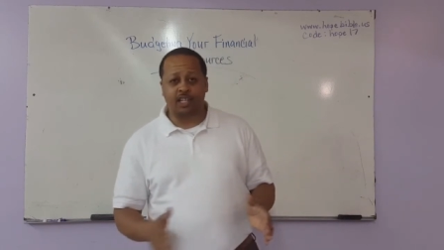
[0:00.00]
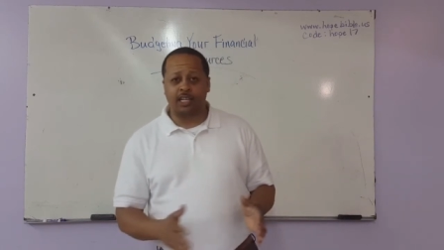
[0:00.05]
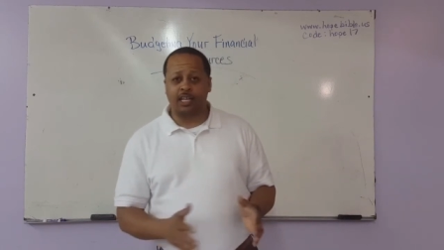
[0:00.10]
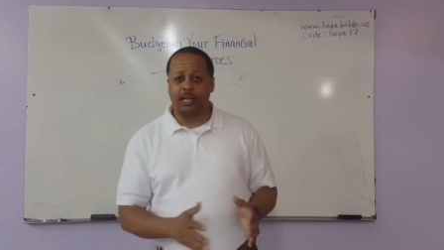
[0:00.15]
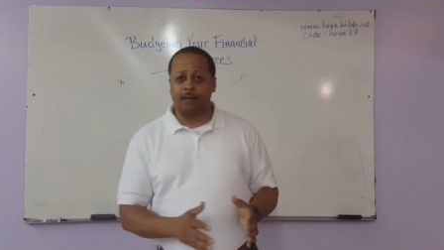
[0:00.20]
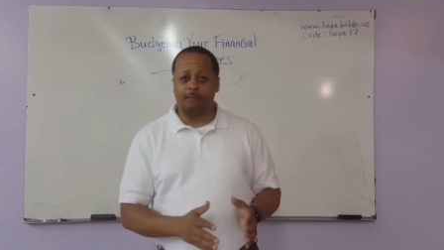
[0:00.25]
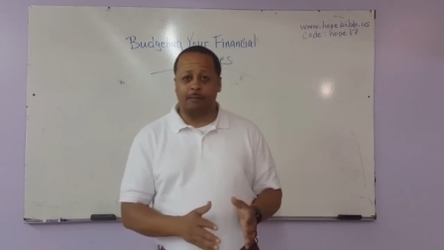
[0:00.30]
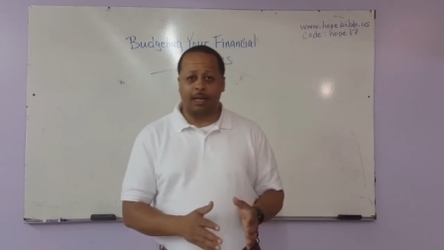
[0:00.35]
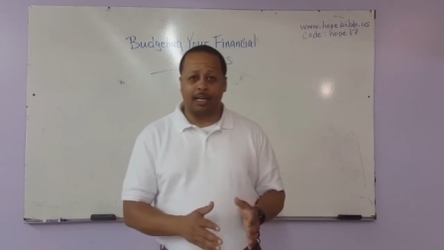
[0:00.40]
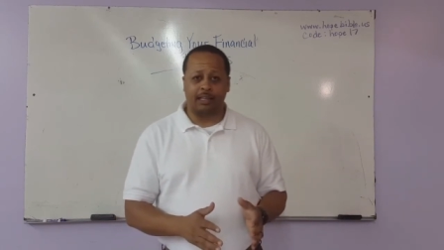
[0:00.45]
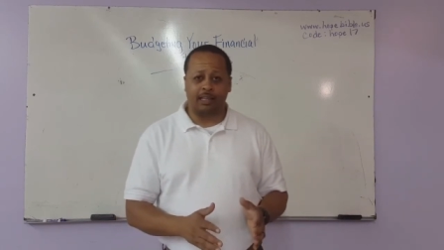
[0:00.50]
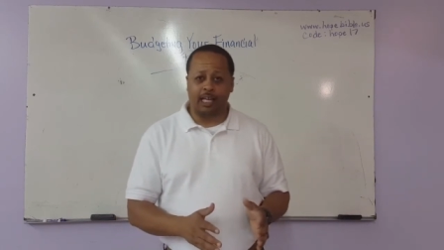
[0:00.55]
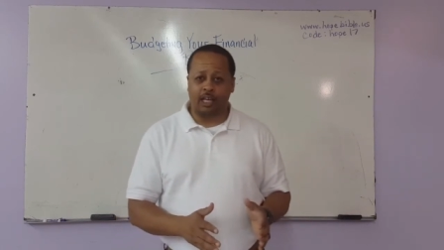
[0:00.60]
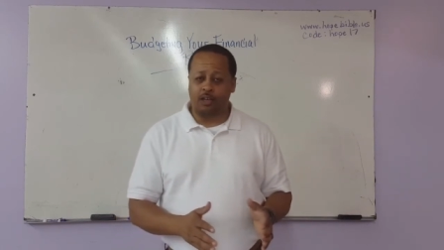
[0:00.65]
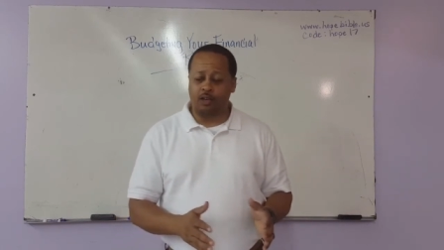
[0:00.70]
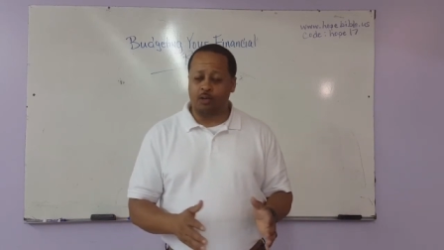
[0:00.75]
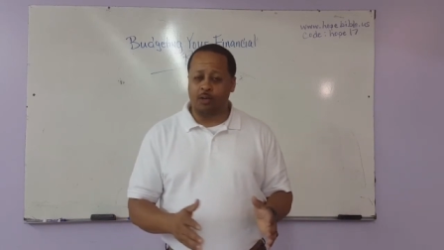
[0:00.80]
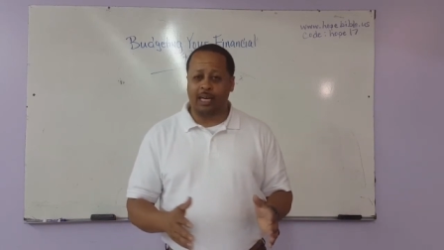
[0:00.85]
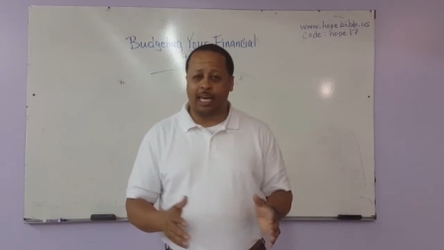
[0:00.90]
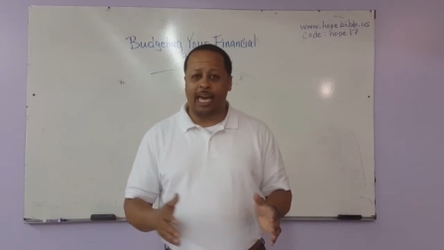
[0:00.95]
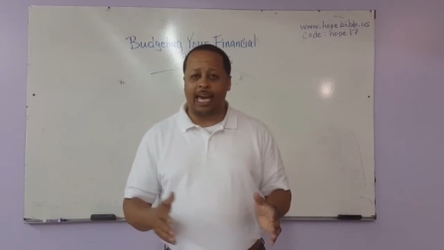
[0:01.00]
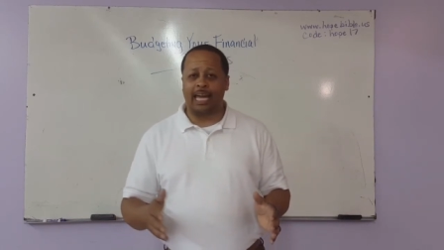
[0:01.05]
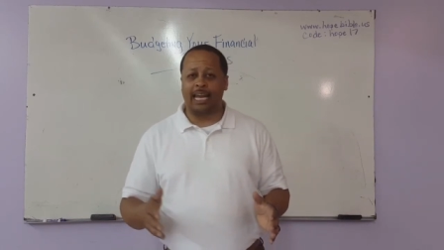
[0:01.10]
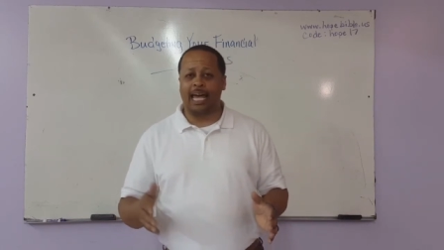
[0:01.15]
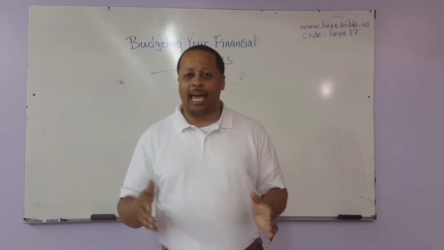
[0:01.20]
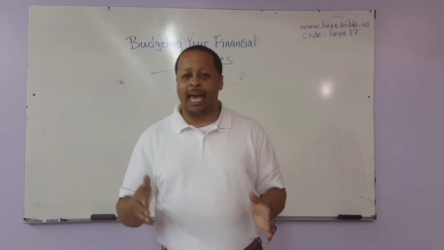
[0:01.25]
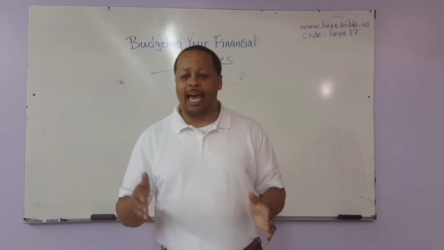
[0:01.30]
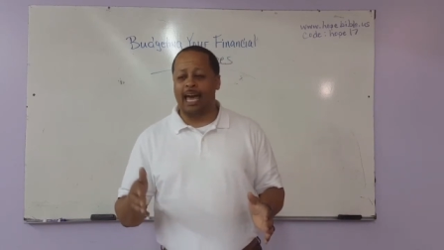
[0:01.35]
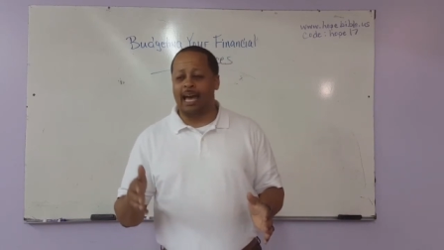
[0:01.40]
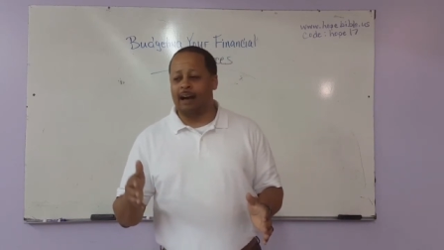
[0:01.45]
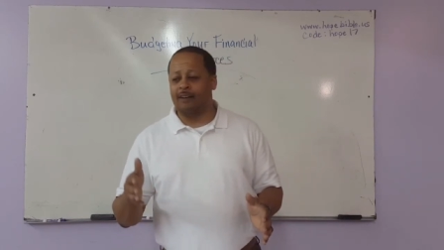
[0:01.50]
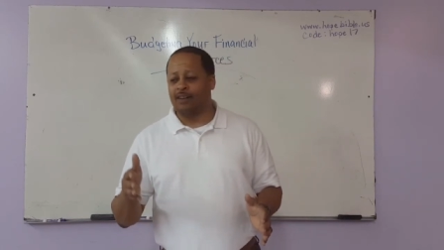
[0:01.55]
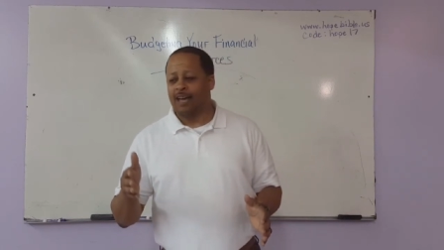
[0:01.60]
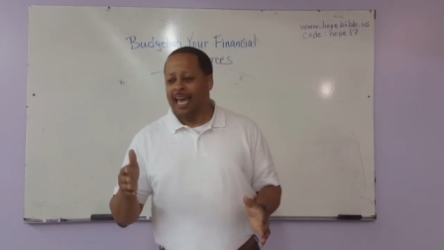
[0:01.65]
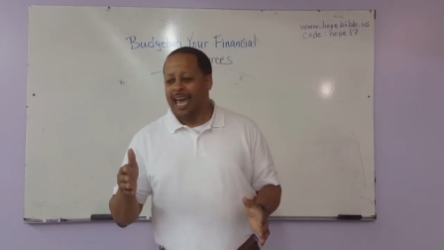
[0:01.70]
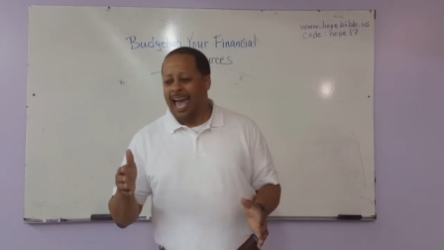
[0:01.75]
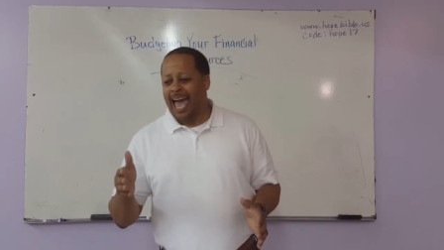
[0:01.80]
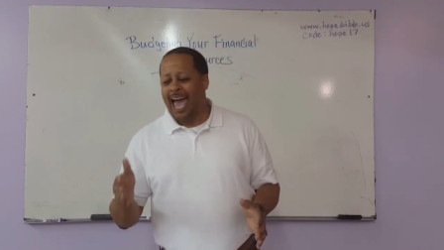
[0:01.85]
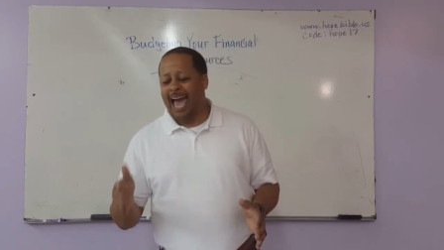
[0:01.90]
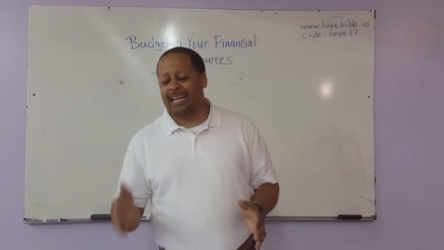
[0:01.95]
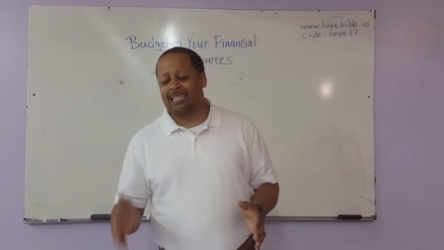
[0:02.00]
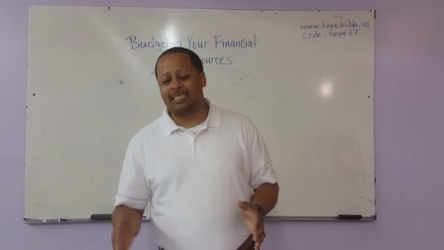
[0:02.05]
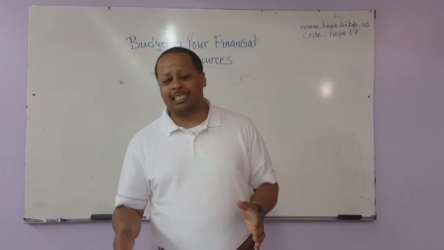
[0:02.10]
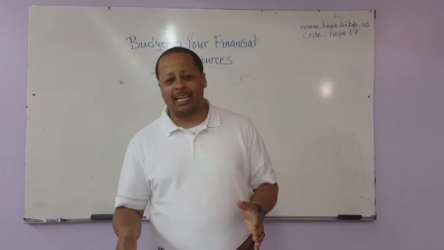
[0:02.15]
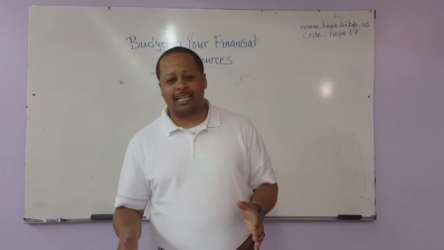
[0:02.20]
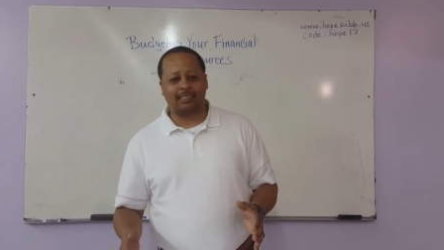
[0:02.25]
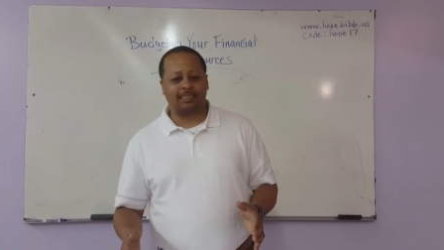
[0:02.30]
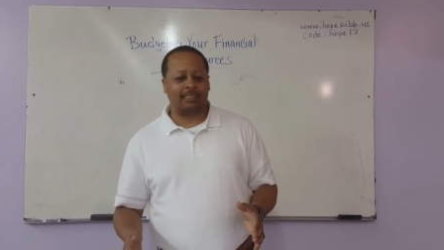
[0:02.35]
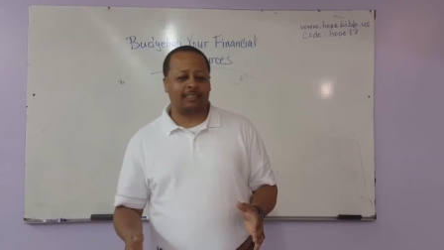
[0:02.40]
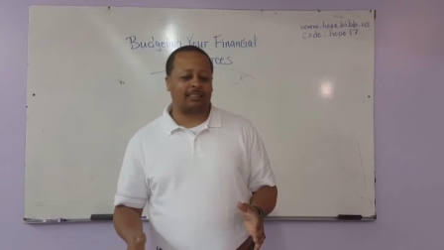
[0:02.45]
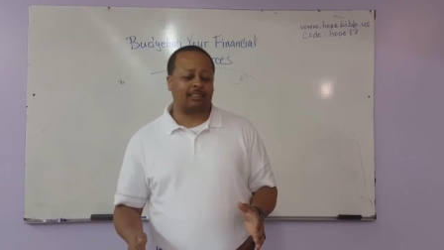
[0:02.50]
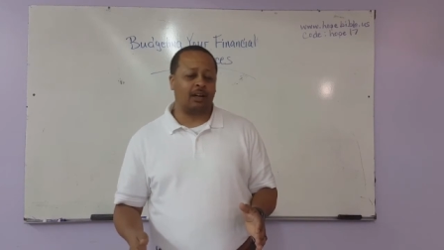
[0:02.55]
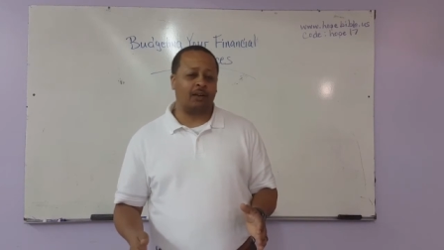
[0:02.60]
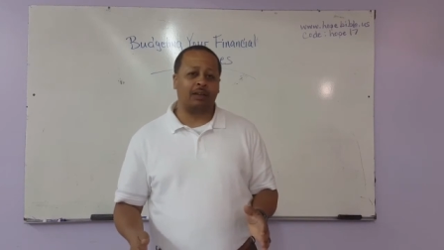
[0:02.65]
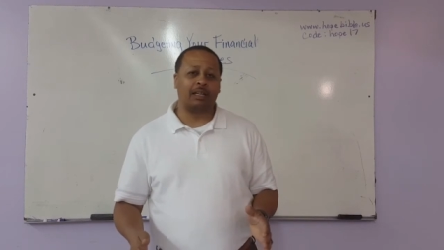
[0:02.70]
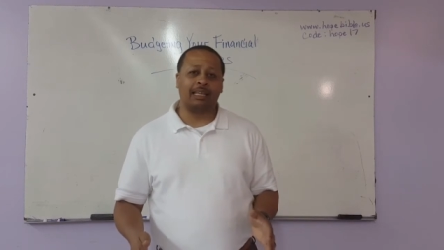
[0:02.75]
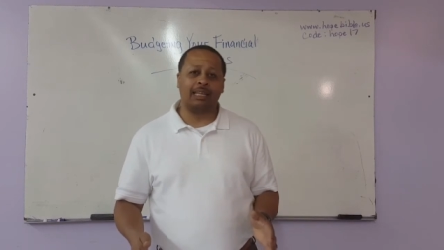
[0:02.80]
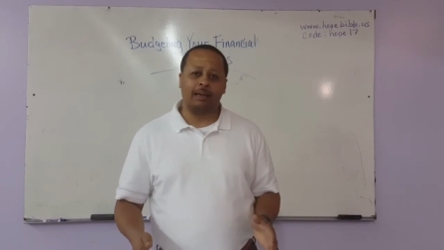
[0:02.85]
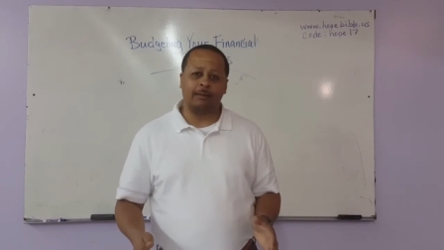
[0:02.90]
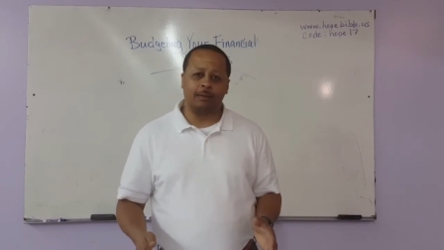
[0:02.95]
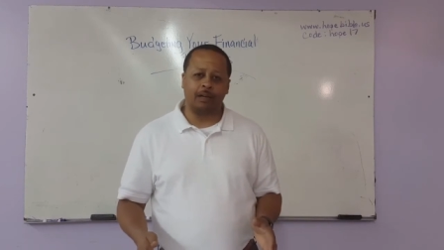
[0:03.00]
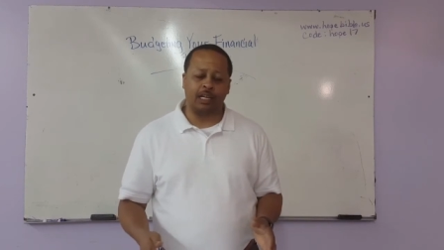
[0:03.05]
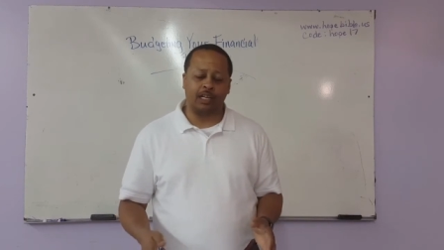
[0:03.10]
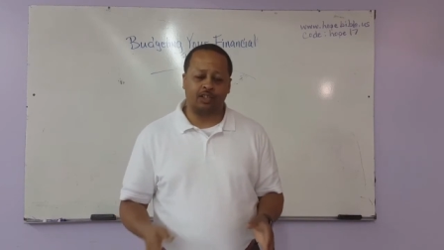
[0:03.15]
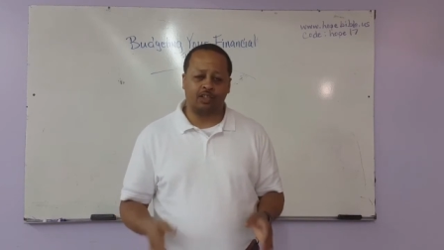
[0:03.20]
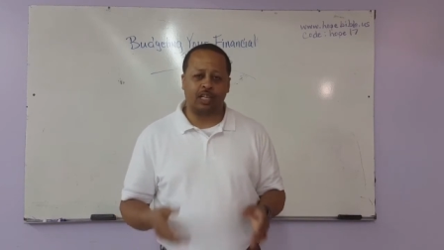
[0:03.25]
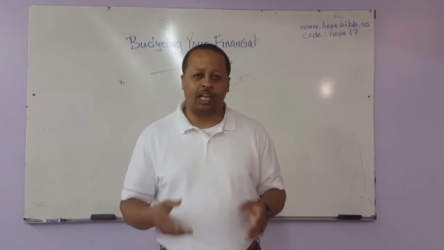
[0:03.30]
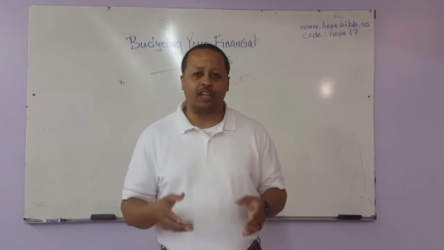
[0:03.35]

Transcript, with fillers: It doesn't mean that you can't have access to certain liberties.